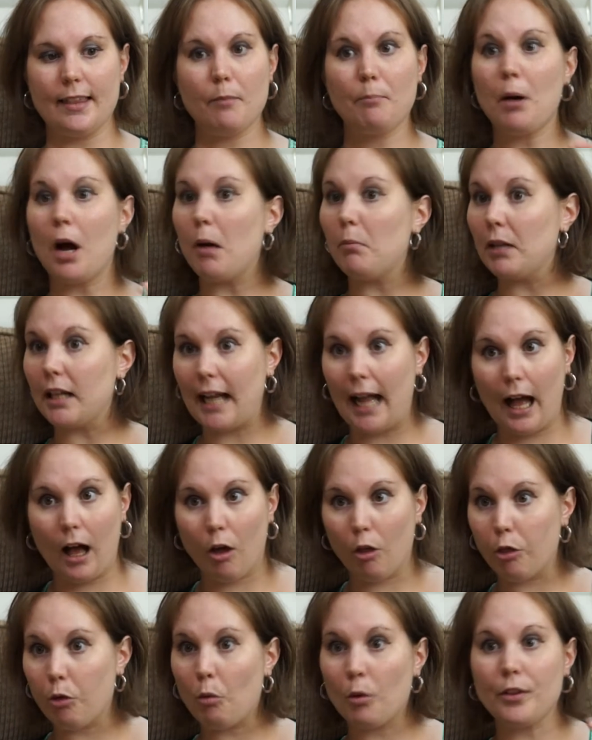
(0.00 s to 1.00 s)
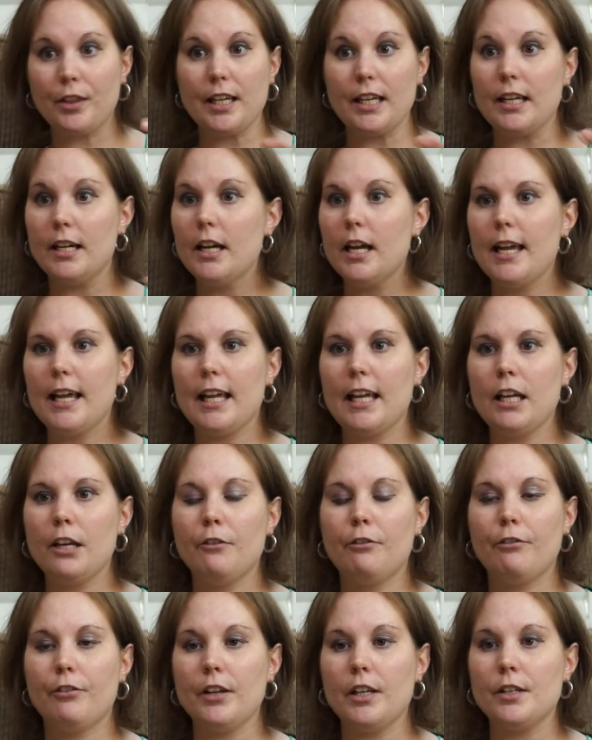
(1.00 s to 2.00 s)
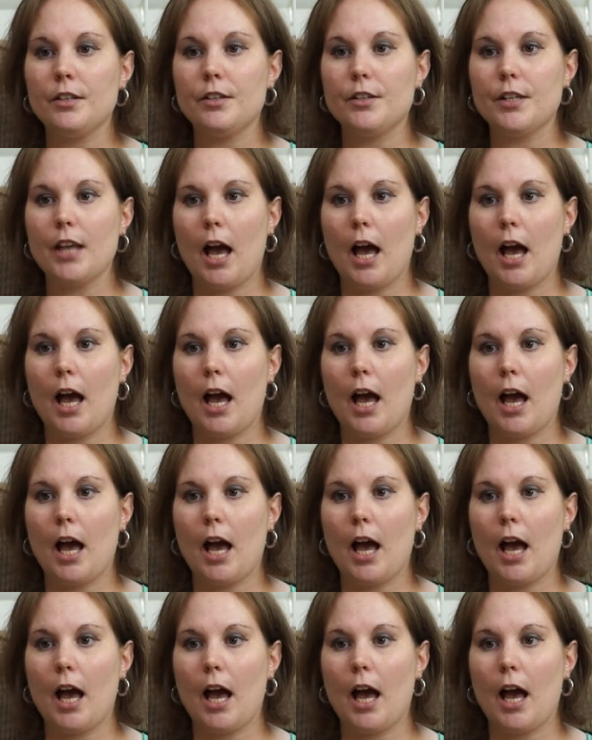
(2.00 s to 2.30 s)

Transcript: public health or the infant,